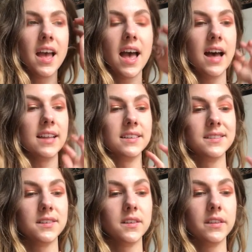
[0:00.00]
and
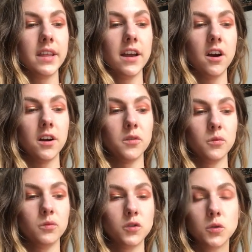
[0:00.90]
they are
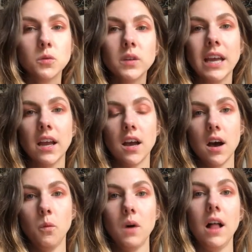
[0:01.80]
truly
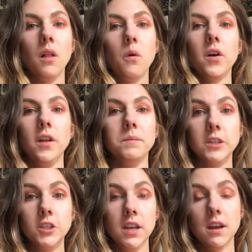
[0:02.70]
a well-oiled
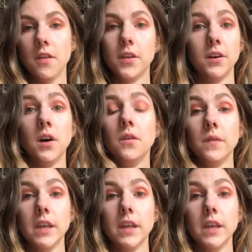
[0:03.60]
machine on their own.